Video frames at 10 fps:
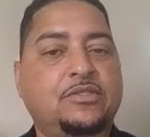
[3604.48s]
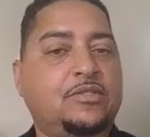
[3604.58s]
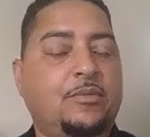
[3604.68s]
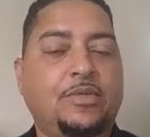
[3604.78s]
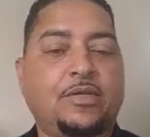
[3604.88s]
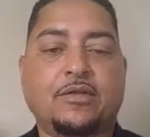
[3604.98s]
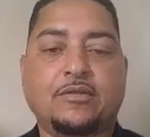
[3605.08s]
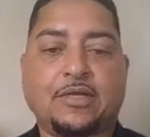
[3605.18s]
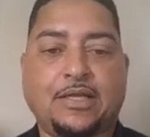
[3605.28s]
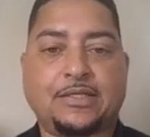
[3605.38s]
in some of the
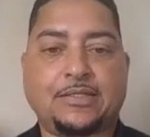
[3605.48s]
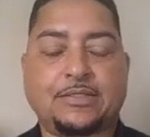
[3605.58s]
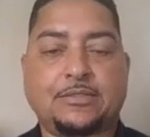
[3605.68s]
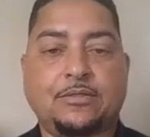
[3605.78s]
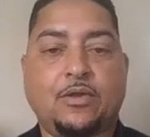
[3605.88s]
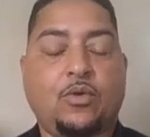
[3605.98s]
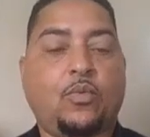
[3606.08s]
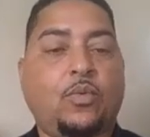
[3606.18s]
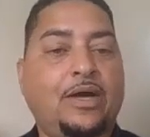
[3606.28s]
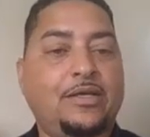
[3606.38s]
other classes.
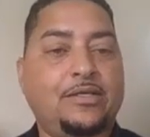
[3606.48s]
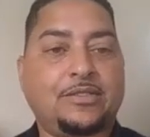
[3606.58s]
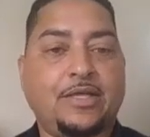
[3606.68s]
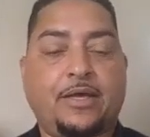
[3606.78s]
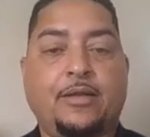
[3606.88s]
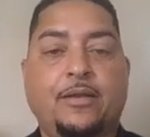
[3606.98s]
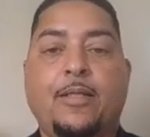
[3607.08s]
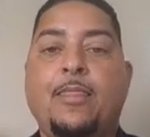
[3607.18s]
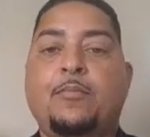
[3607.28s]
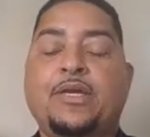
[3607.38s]
Why is that?
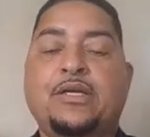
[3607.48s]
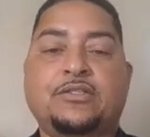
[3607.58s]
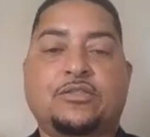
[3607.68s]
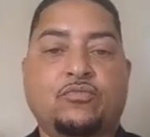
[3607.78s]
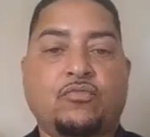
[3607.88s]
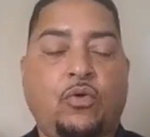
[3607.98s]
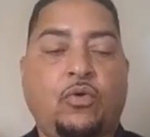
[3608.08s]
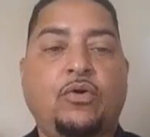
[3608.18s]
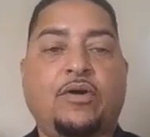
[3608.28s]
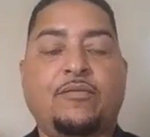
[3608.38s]
Because of the
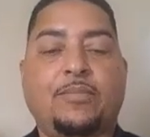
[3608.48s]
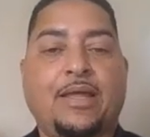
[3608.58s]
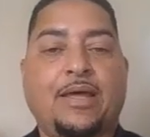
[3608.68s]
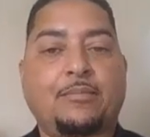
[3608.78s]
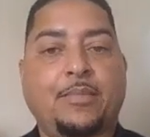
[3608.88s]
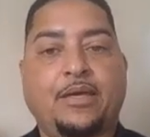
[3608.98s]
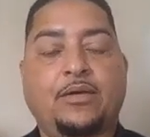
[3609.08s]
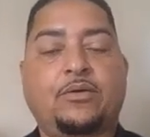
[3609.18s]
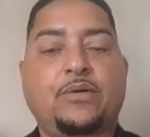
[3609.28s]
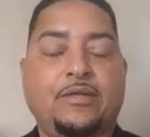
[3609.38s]
role of the Black
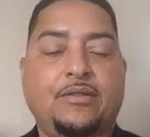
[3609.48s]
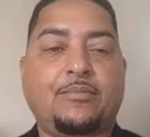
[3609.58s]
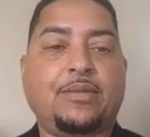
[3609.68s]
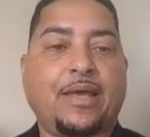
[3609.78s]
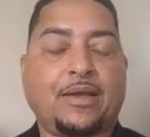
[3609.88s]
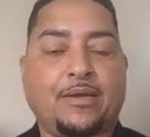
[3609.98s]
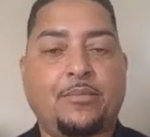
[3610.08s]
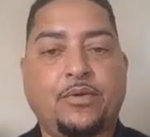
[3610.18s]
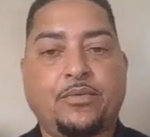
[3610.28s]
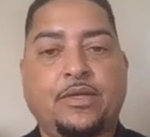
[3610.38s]
male in the Black
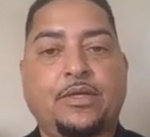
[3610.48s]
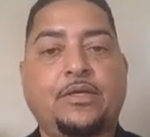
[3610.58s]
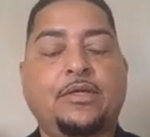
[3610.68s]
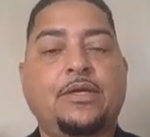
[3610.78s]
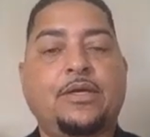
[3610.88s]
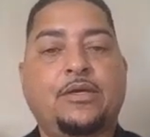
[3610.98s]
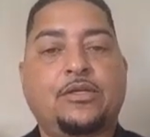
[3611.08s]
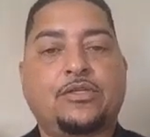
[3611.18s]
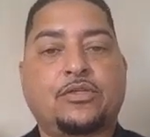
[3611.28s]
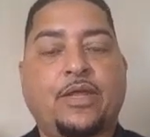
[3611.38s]
community.
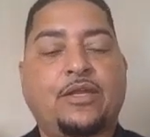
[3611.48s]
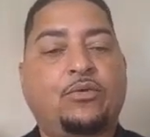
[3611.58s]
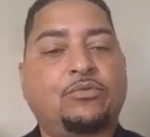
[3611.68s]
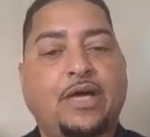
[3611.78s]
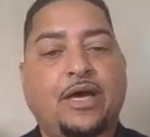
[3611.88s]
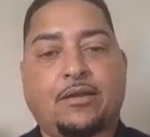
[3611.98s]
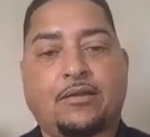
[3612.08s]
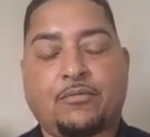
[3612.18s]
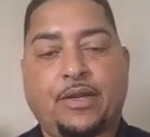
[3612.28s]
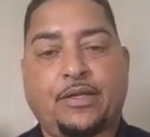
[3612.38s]
So they don't
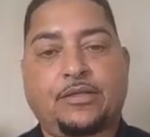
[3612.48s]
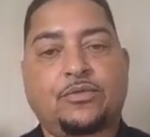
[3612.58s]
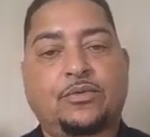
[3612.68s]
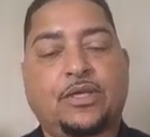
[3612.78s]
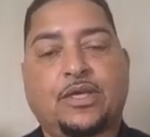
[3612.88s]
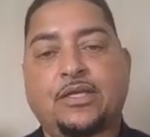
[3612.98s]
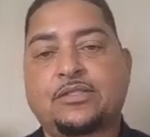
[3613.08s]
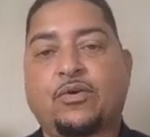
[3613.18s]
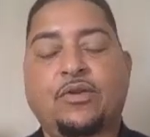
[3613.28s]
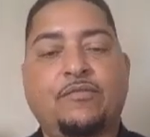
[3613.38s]
tolerate it. So the kids
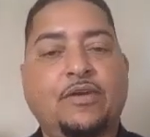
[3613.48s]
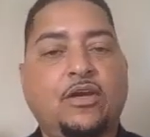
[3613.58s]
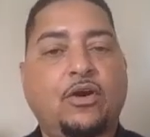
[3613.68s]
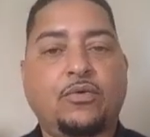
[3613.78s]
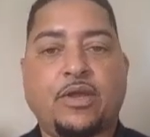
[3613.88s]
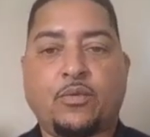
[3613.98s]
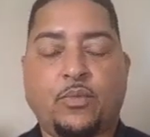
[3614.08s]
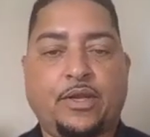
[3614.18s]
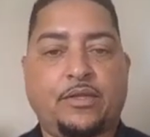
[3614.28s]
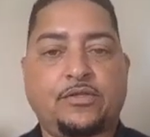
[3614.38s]
don't even go there
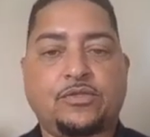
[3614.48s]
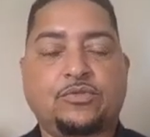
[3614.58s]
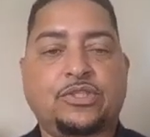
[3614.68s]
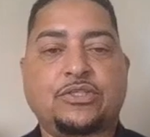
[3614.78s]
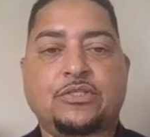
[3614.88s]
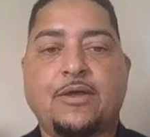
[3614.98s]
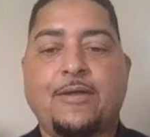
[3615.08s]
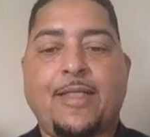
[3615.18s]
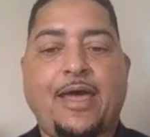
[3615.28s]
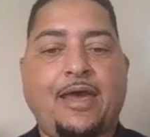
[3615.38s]
with it. So just
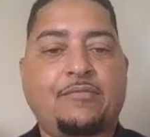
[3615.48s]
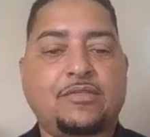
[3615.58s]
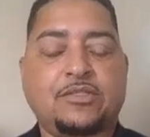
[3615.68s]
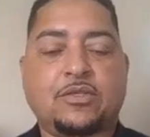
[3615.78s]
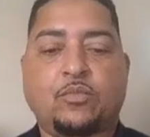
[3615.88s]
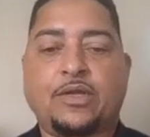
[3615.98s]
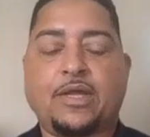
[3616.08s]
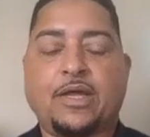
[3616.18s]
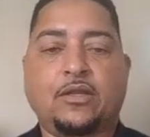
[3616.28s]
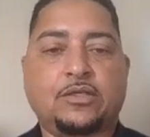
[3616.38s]
having someone
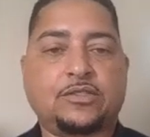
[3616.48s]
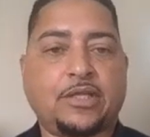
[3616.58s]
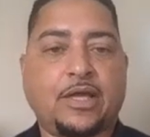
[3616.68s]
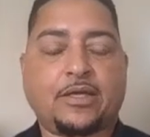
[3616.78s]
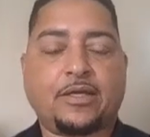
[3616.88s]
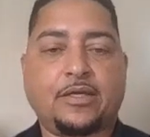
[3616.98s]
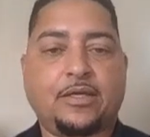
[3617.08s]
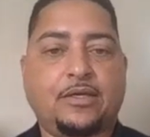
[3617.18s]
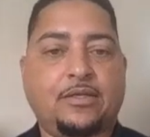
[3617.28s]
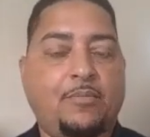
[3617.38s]
that looks like a
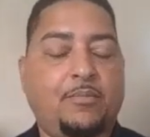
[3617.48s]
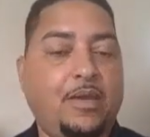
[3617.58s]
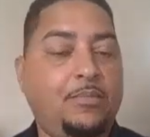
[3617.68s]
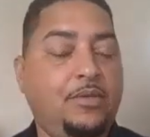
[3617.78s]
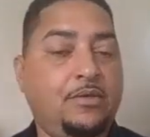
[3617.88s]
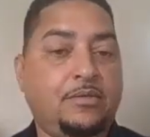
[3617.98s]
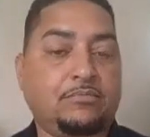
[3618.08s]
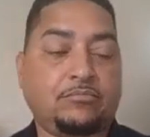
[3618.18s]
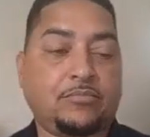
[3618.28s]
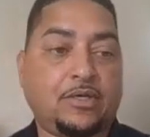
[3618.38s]
kid, that may be
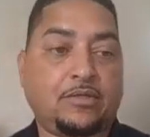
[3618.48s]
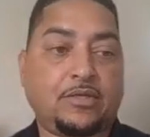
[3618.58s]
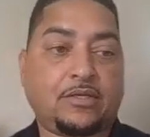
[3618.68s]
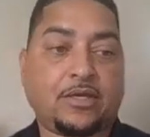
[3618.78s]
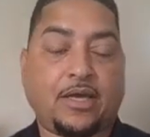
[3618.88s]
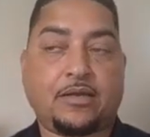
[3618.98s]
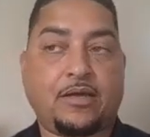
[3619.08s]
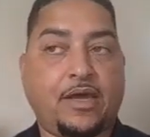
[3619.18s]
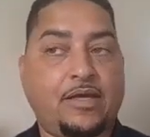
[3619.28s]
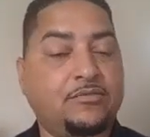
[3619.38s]
a kid that kind
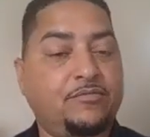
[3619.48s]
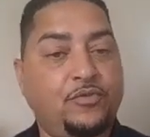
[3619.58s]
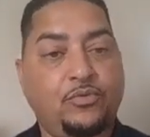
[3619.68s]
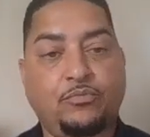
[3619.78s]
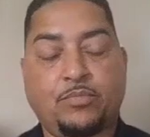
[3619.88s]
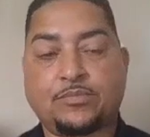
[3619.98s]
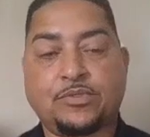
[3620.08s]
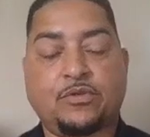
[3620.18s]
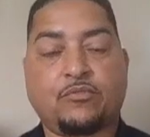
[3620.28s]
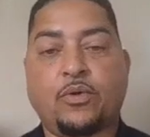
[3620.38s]
of has a few
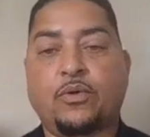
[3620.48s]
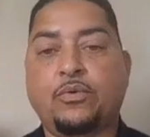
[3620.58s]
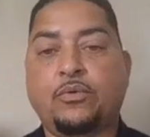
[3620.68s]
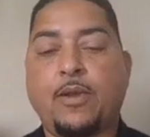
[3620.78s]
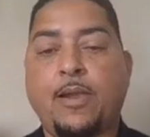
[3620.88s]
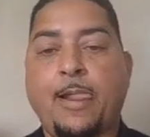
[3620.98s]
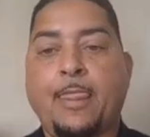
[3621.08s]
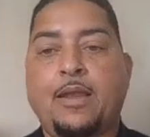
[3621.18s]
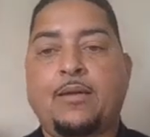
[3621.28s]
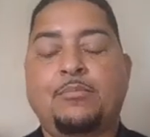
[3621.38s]
bumps in the road,
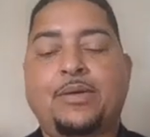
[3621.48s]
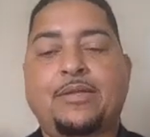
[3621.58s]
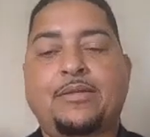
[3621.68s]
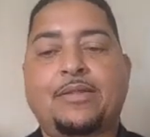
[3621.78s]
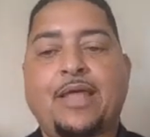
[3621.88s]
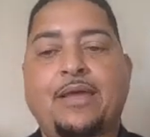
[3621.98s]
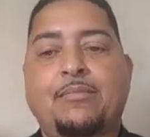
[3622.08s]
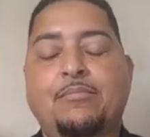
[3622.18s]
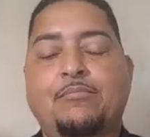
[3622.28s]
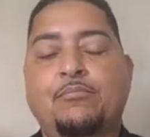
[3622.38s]
but
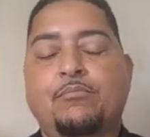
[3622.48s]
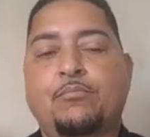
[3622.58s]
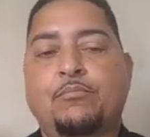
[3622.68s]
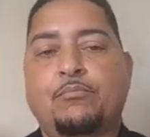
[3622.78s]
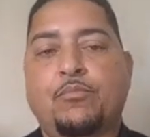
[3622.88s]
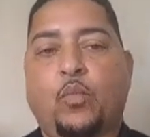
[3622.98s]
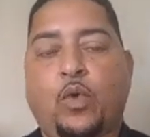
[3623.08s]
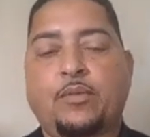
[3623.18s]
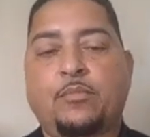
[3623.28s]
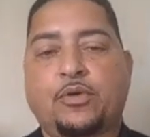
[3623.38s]
that
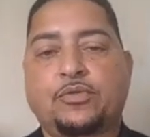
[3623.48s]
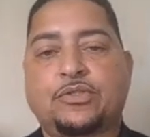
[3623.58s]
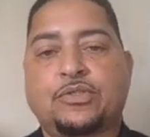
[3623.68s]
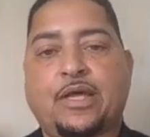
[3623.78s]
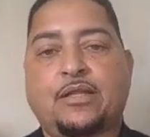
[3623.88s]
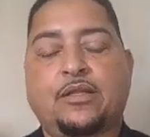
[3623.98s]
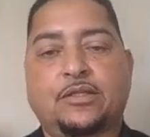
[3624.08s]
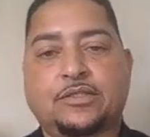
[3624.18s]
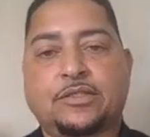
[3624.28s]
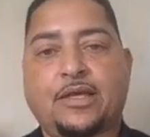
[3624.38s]
one person that
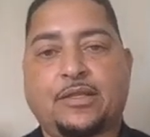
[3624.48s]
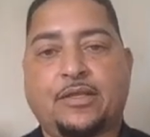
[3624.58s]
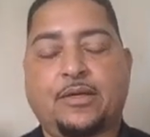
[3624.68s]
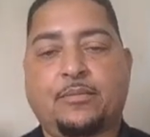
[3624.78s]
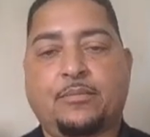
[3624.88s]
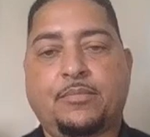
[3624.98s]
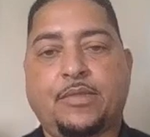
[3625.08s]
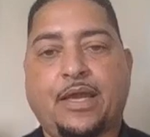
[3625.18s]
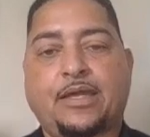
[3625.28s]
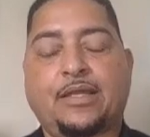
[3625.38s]
looks like them
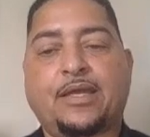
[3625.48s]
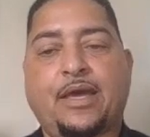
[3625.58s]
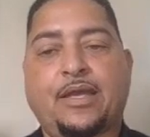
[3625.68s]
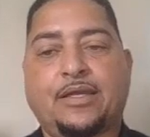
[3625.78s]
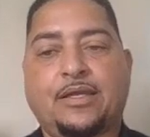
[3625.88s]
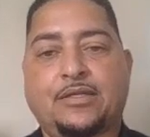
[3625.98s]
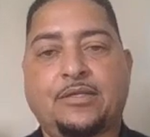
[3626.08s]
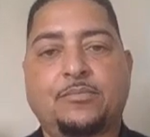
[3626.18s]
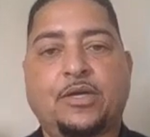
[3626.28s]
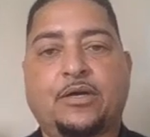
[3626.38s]
that can kind of get
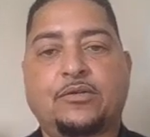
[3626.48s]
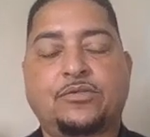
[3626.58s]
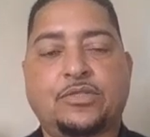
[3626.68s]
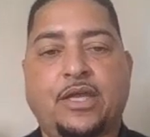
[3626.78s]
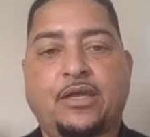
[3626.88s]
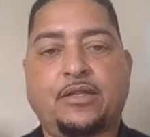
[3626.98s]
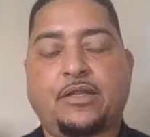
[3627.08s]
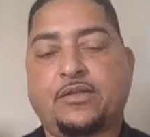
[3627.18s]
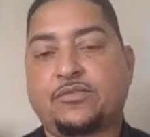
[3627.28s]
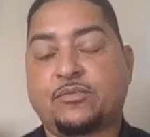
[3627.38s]
them to understand
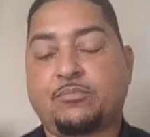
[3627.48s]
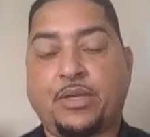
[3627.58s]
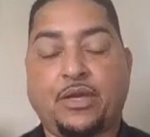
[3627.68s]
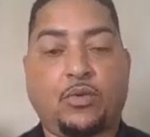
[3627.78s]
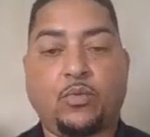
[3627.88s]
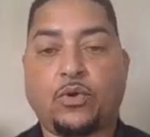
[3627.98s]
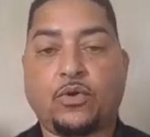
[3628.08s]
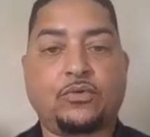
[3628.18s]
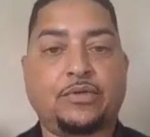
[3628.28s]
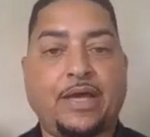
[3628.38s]
that there's a bigger
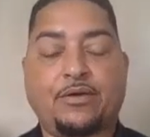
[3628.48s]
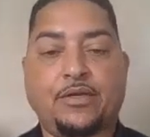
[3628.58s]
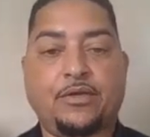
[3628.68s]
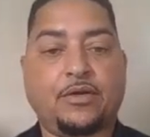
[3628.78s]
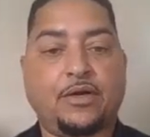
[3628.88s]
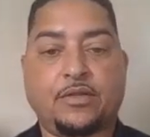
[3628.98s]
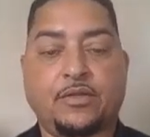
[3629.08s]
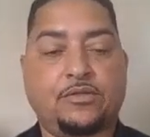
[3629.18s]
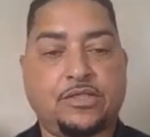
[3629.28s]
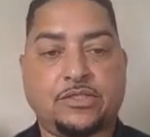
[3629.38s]
world out here other
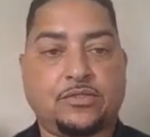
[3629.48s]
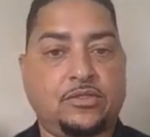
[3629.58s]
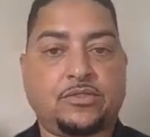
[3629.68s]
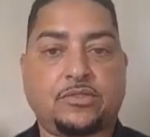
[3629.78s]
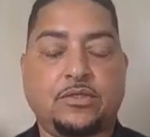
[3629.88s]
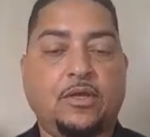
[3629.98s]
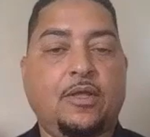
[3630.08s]
than just this